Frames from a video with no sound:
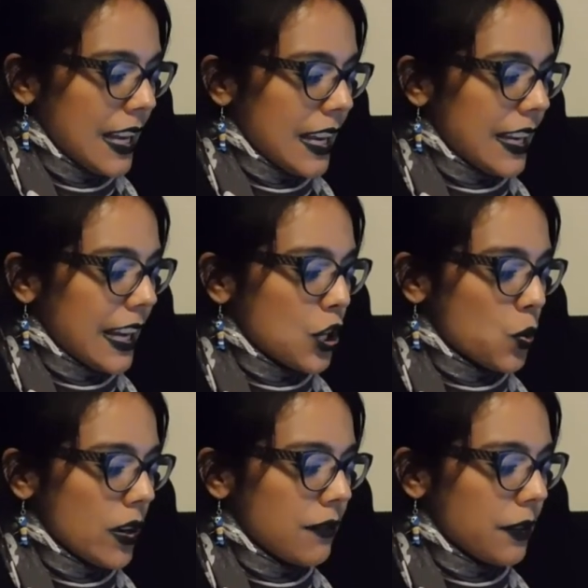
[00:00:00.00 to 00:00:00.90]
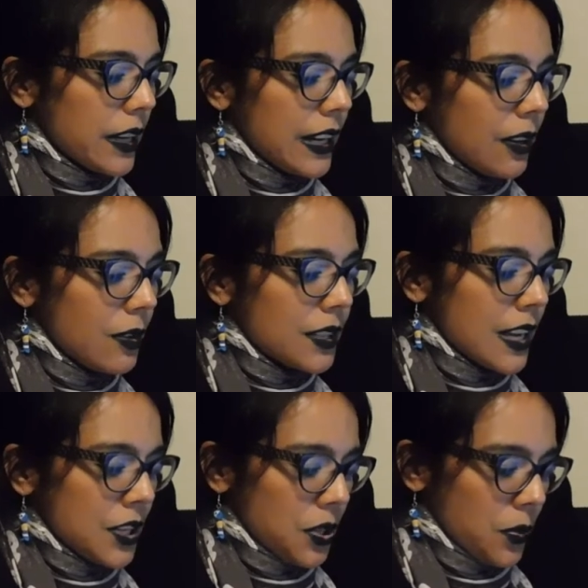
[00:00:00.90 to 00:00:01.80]
He gained 24 kilos
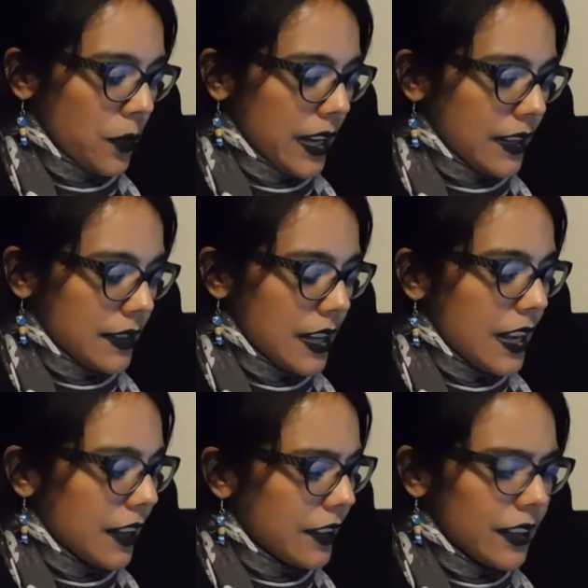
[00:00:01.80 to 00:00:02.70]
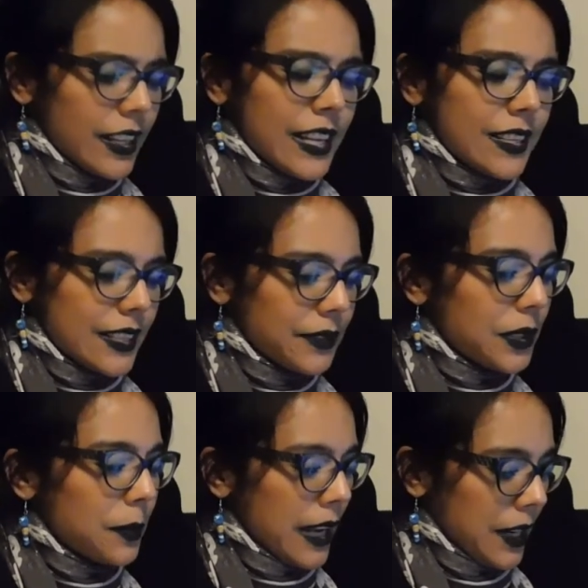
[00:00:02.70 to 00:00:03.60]
in two weeks. Clearly, his
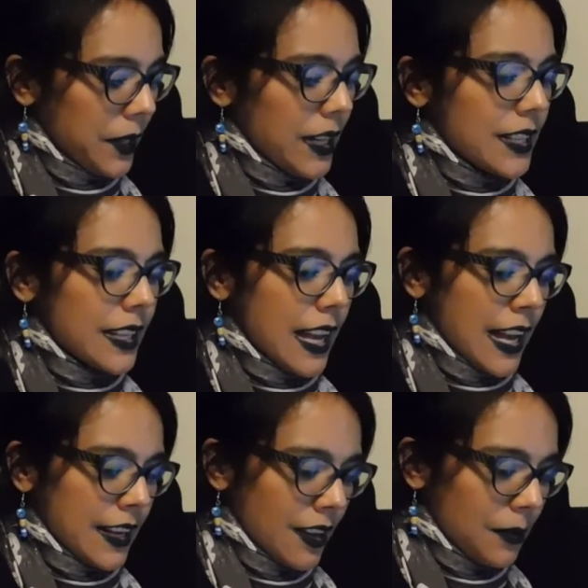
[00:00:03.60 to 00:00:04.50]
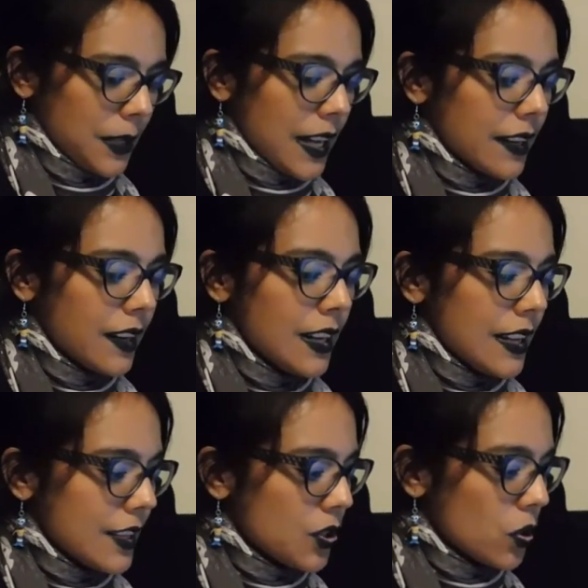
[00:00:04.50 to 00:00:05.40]
liver, pancreas, and gallbladder,
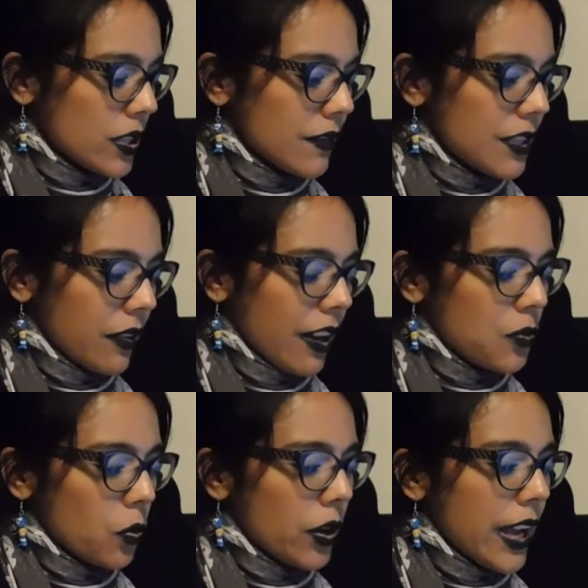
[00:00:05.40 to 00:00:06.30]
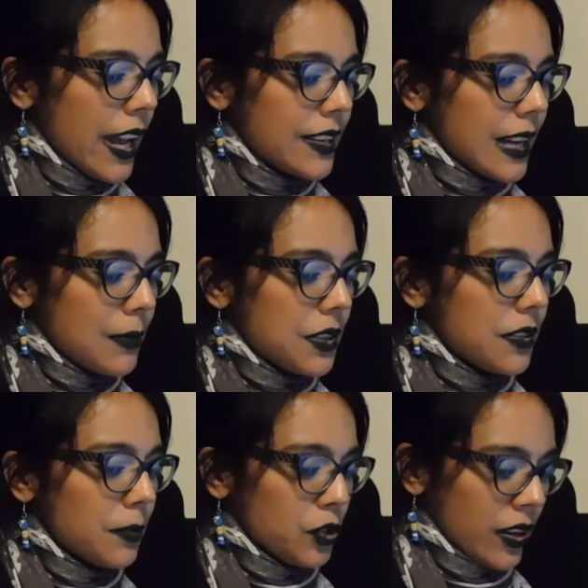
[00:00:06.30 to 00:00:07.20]
the source of his greatest worry, had adapted to
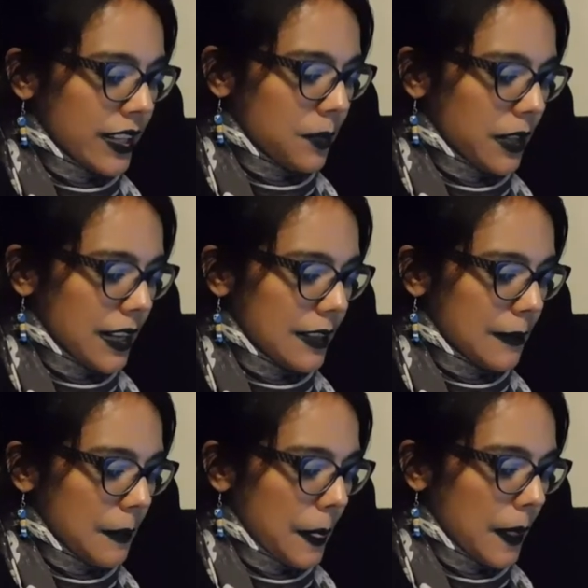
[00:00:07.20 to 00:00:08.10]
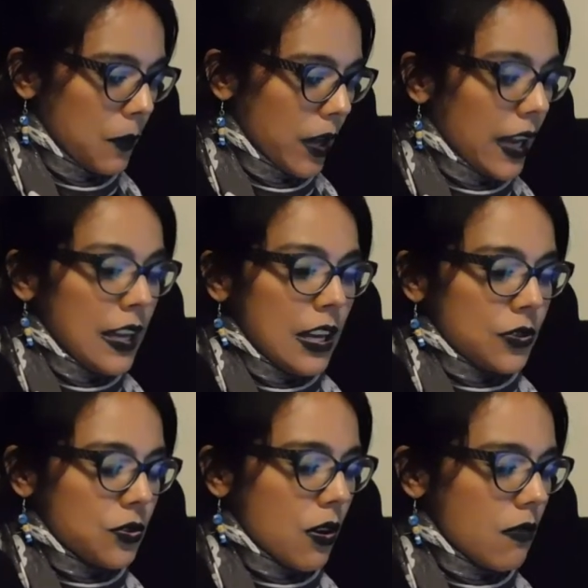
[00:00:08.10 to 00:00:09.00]
the transplant. Okay,
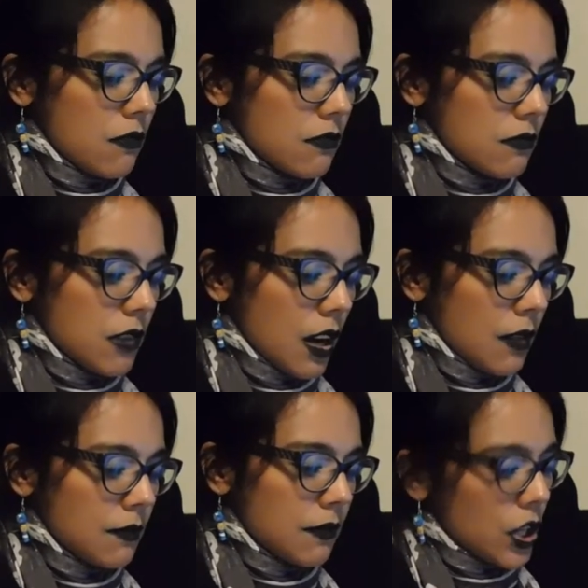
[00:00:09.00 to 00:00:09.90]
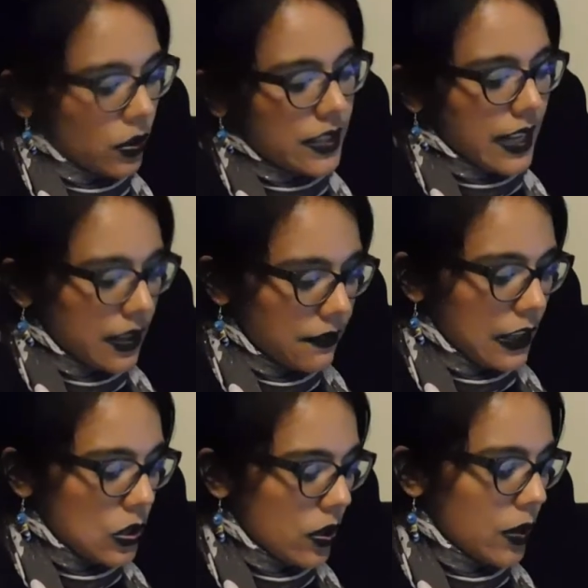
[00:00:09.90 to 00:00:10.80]
so um, the only side
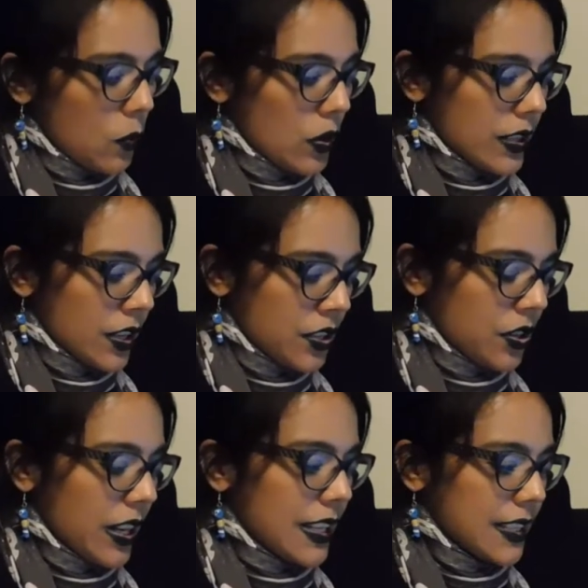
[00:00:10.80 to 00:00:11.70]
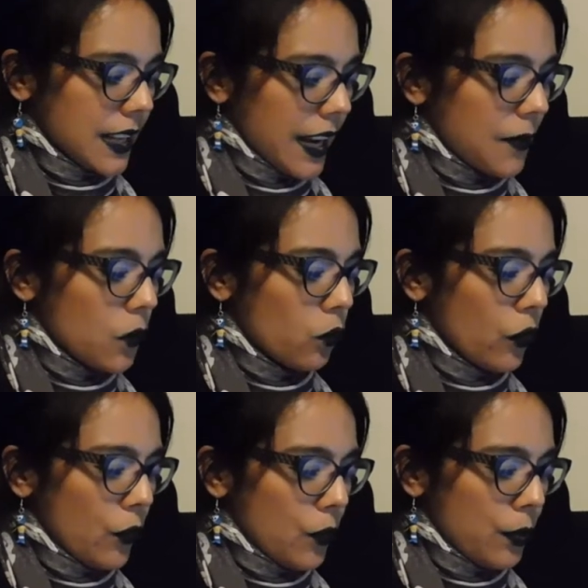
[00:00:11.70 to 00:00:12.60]
effect noted was concerning his diet.
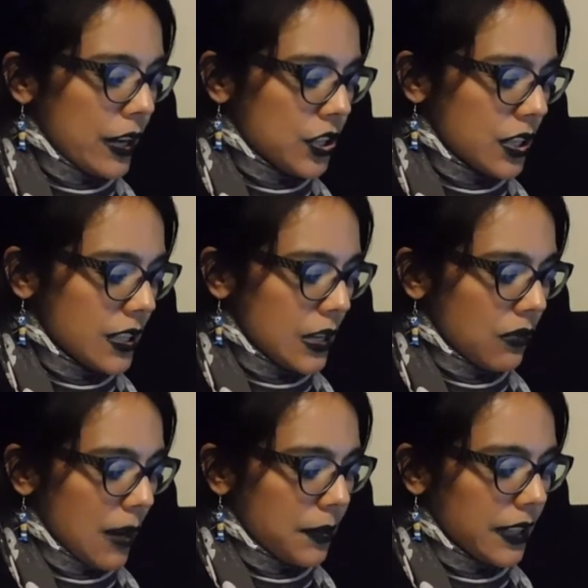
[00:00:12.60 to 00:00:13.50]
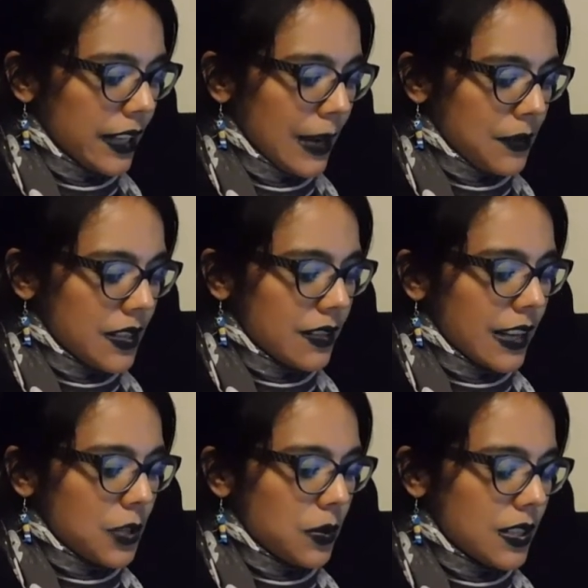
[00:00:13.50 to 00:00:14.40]
R patient D rapidly came to
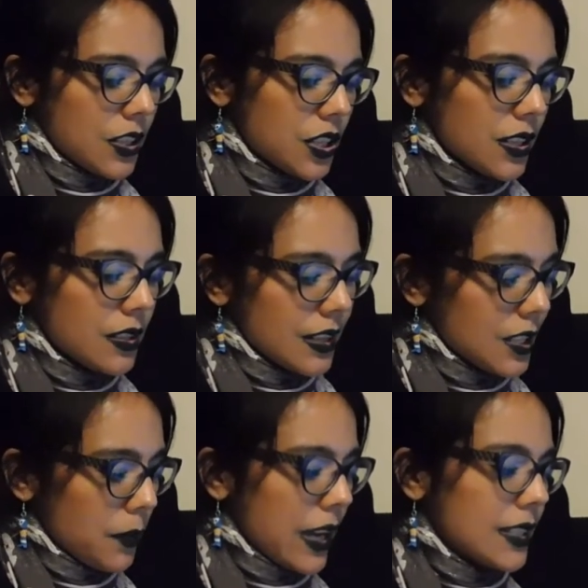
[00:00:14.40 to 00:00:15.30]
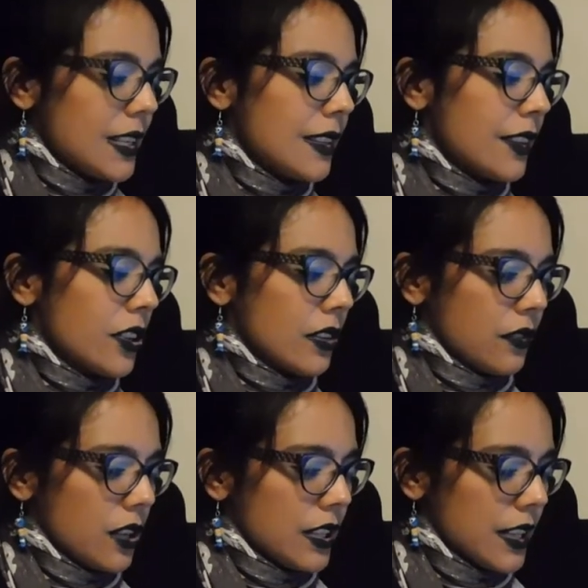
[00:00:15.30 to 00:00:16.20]
dislike sweet dishes, then spicy, then cooked
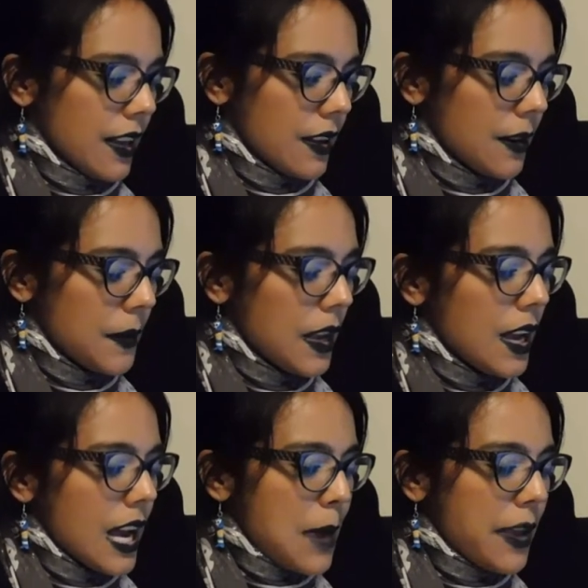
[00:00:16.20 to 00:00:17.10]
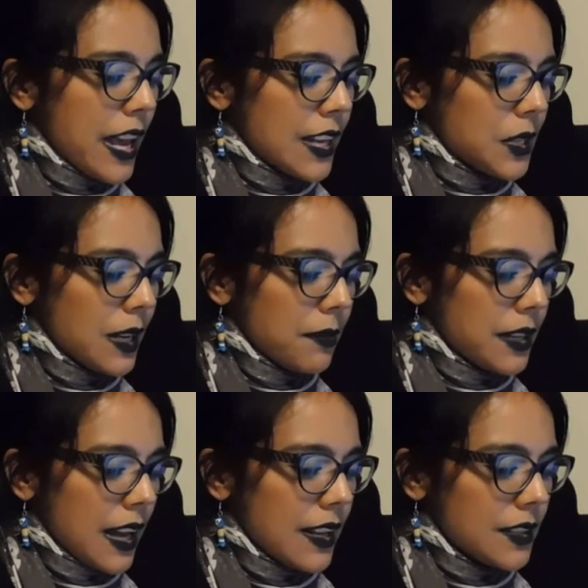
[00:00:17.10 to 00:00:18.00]
food altogether. He began to eat
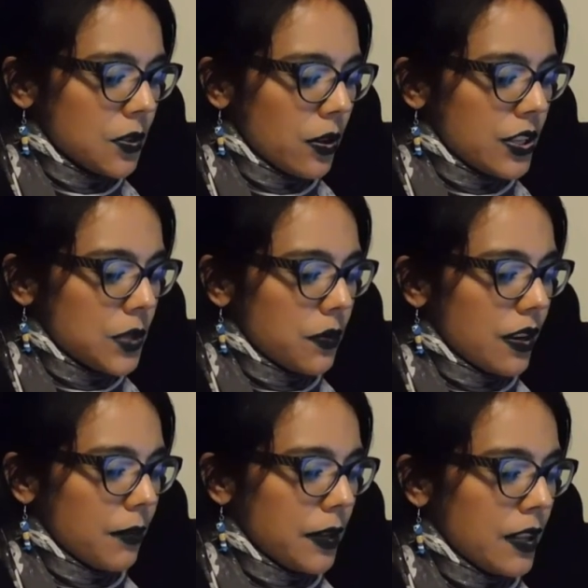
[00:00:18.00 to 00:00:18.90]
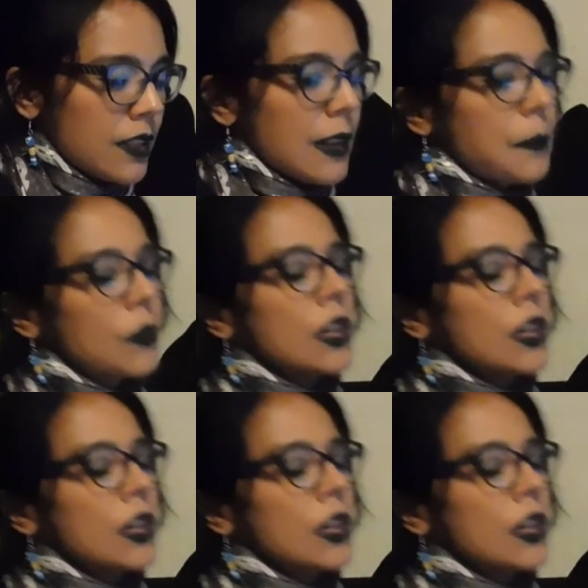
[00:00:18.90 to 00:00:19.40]
bananas and oranges without peeling them.